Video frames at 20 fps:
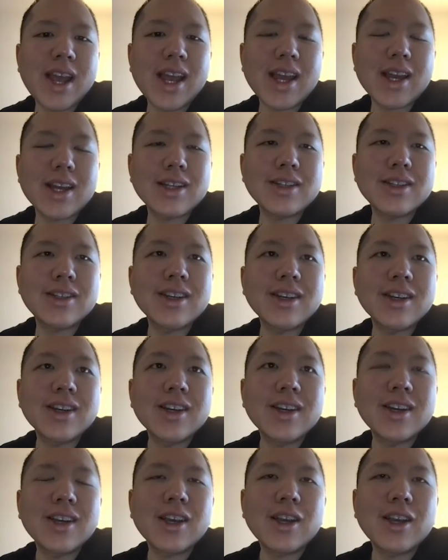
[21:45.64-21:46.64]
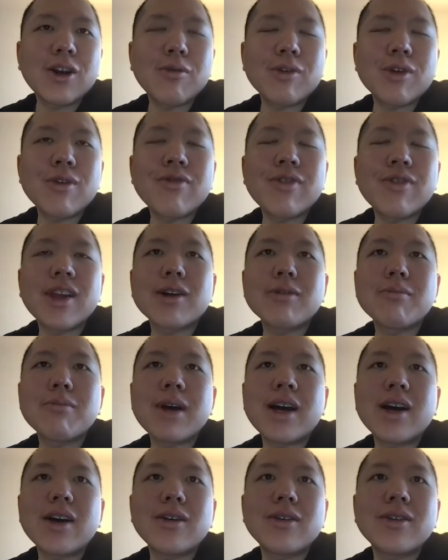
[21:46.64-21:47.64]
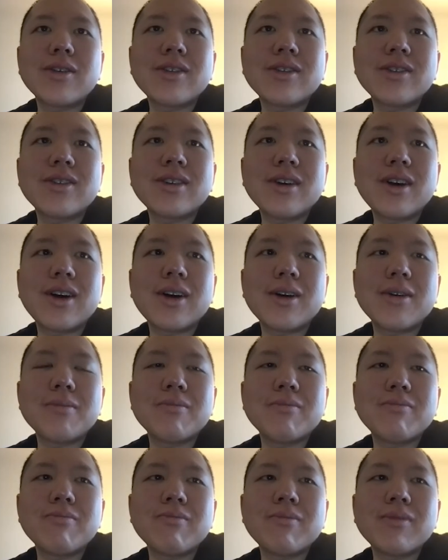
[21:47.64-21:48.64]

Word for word: and you know, when you think about um,